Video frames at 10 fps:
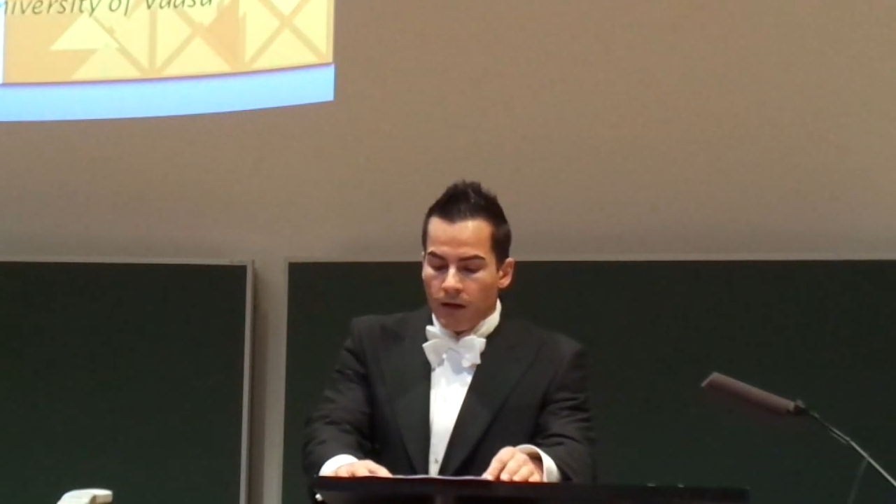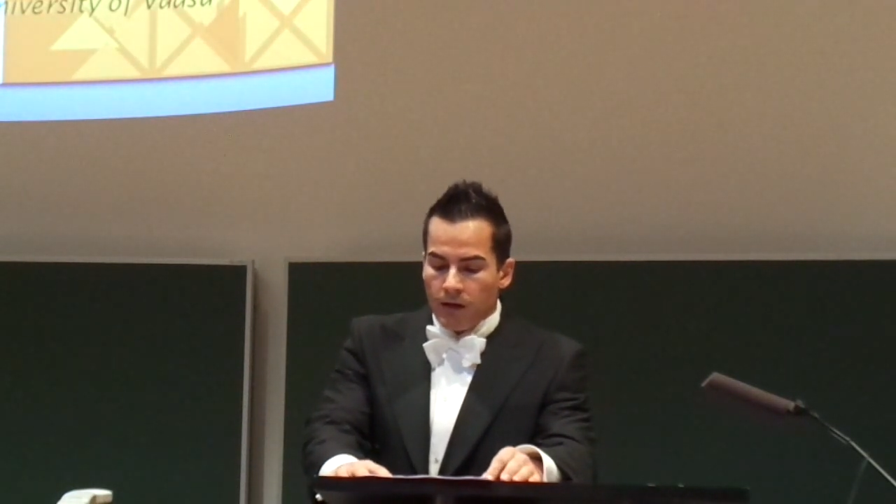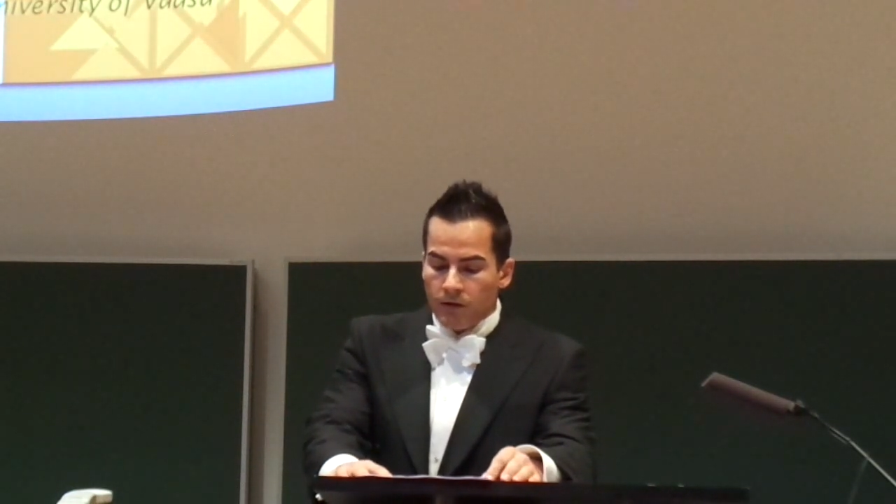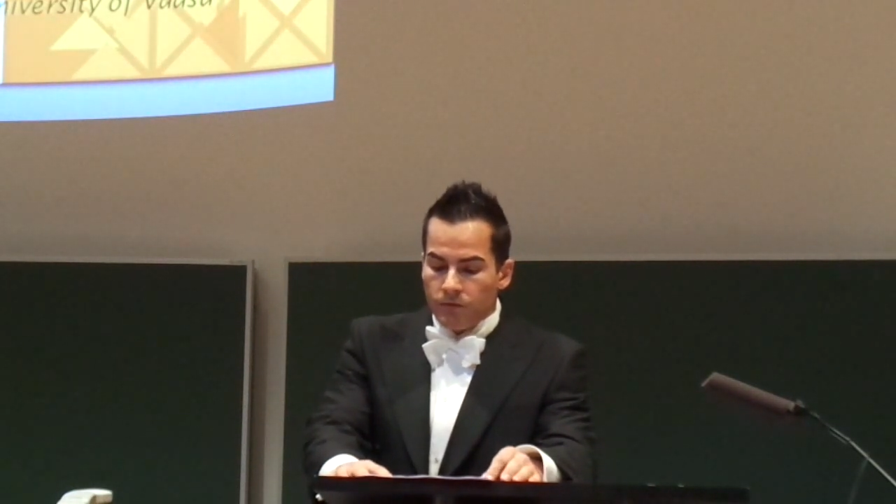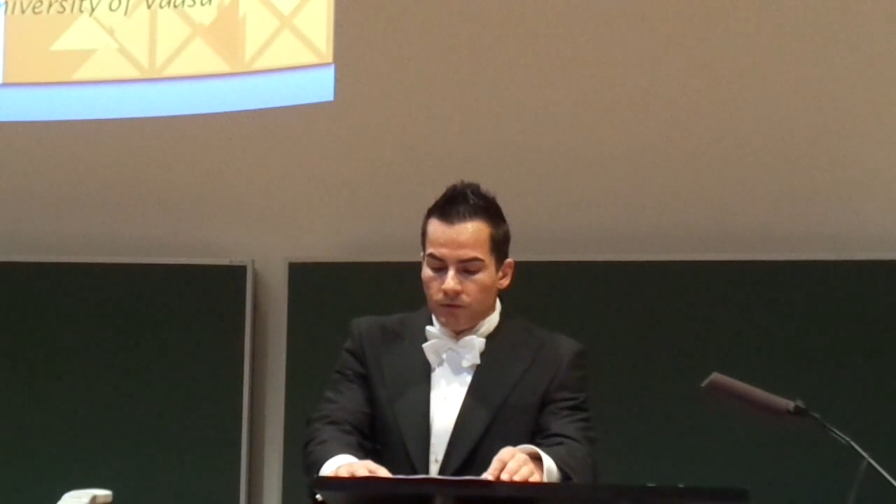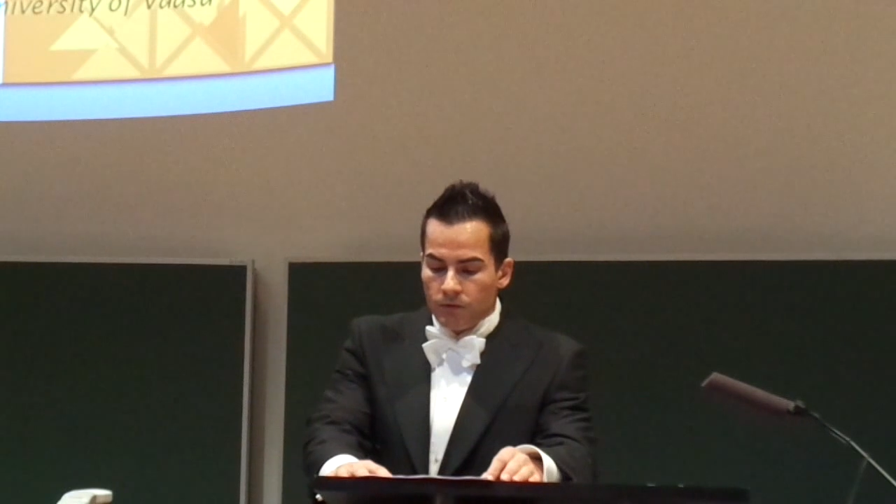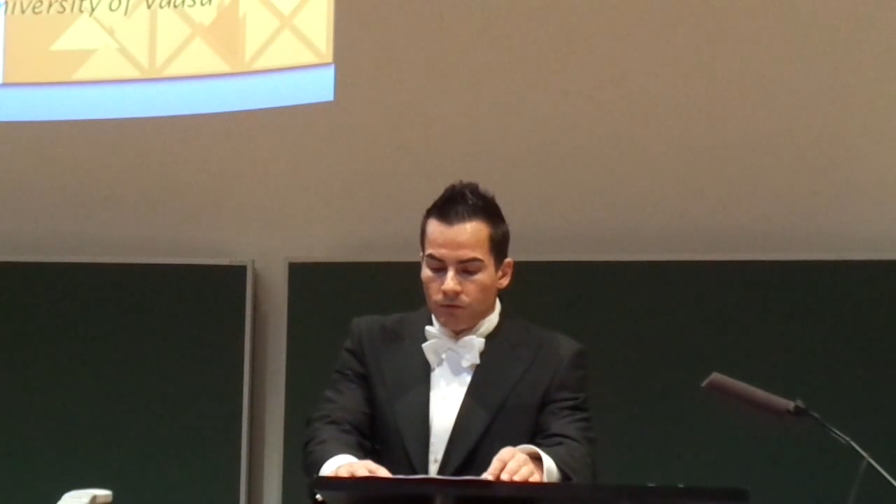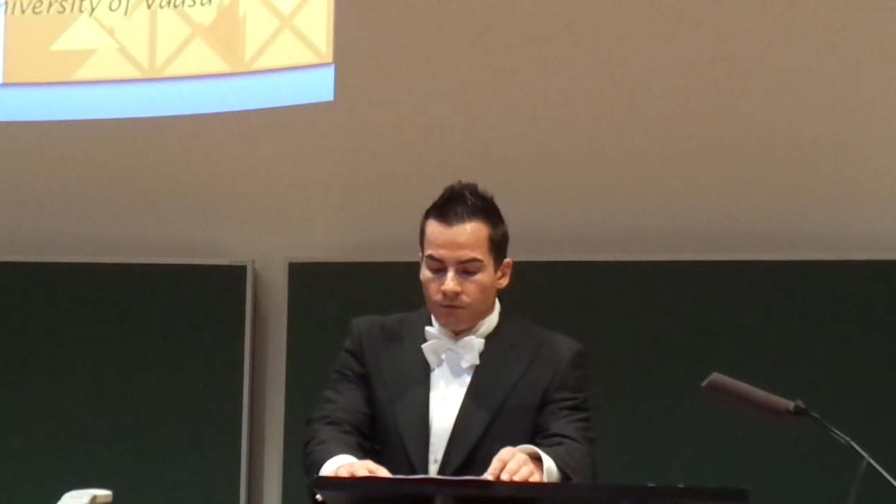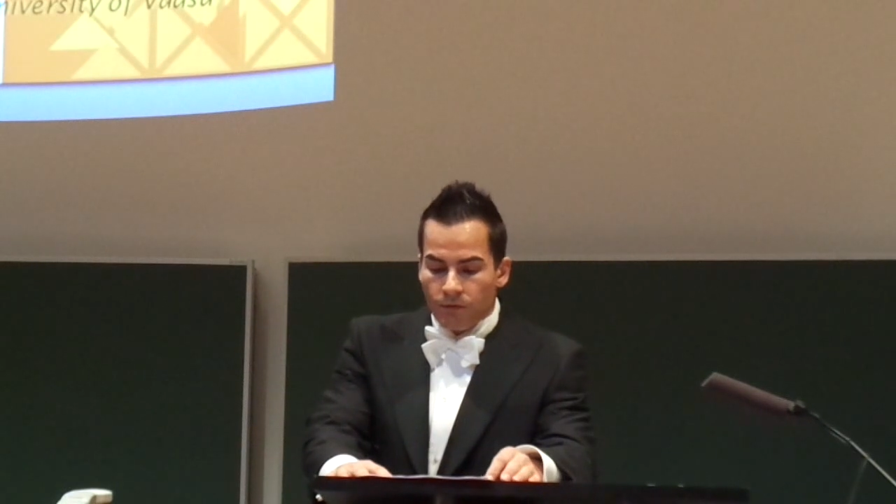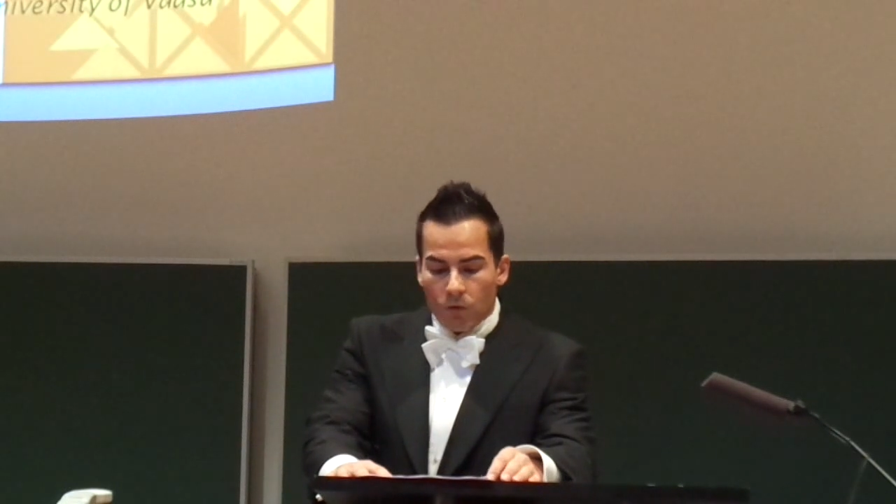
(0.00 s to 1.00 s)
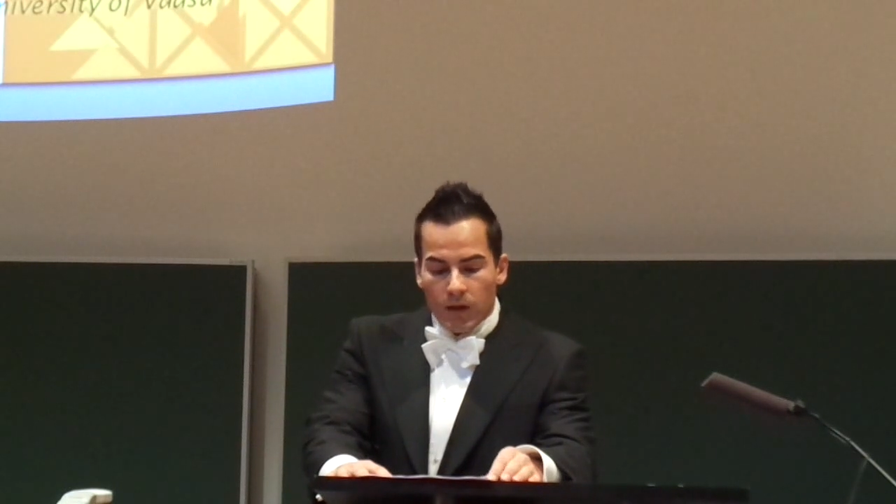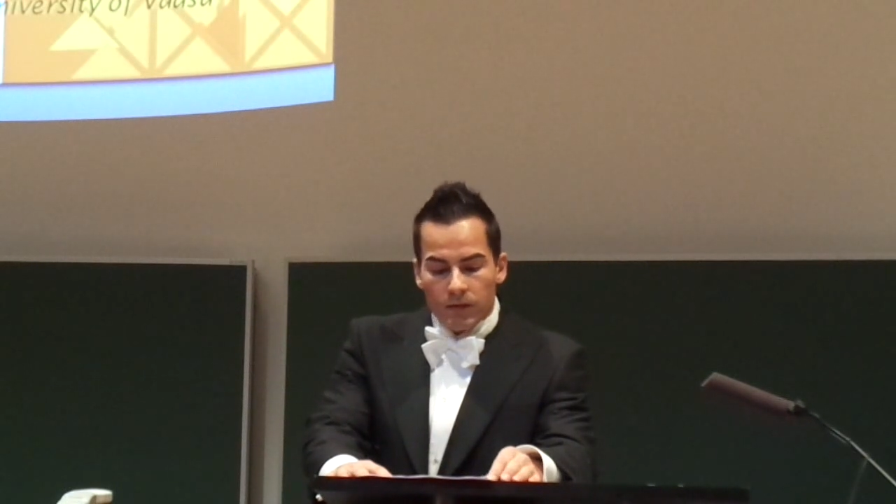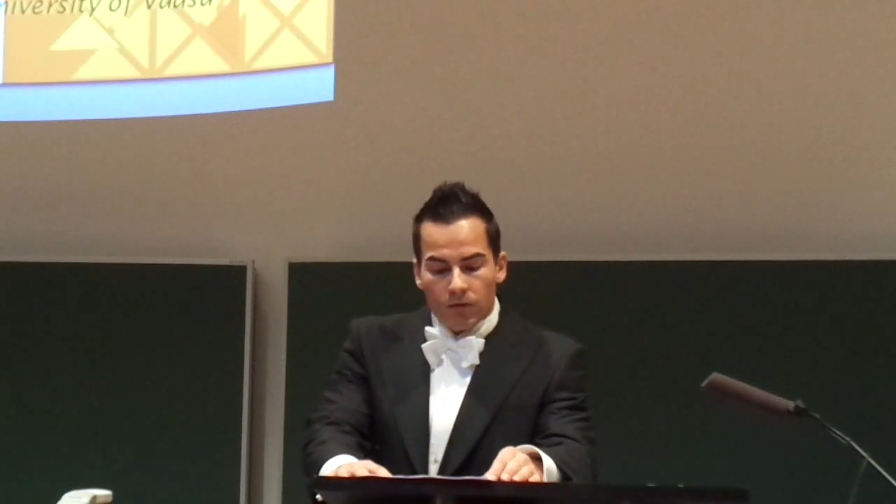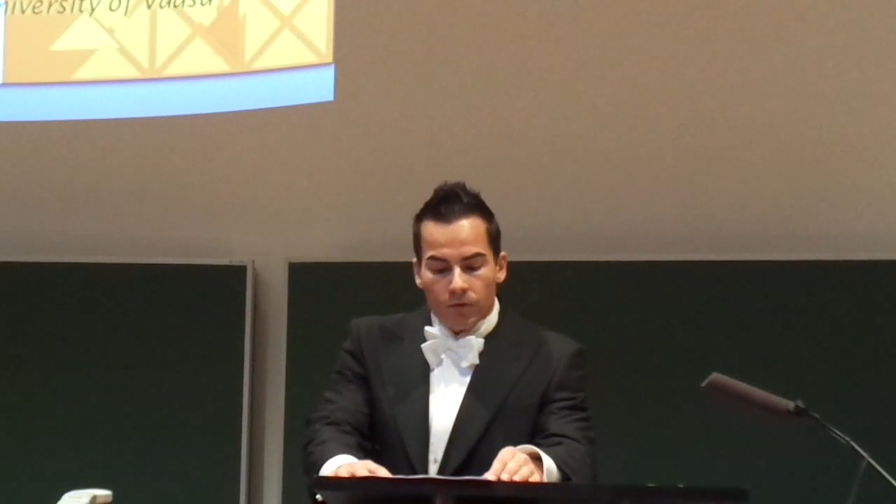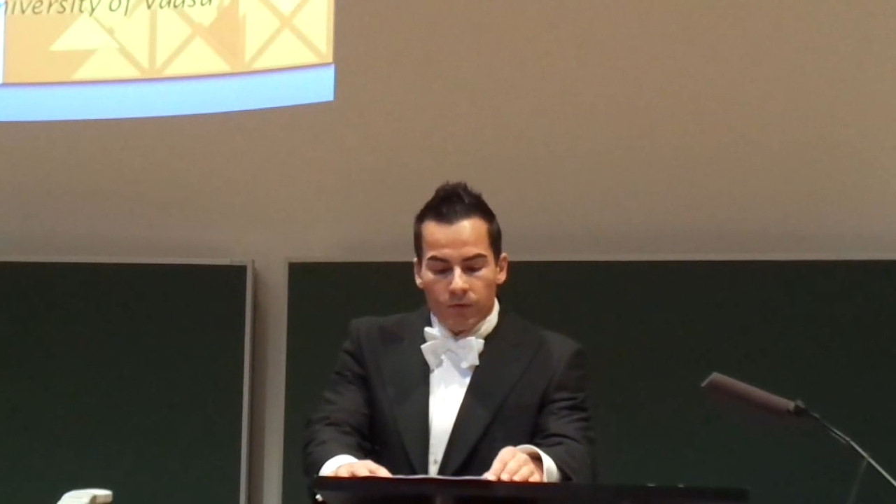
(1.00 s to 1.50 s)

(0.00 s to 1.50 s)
and introduced their well-known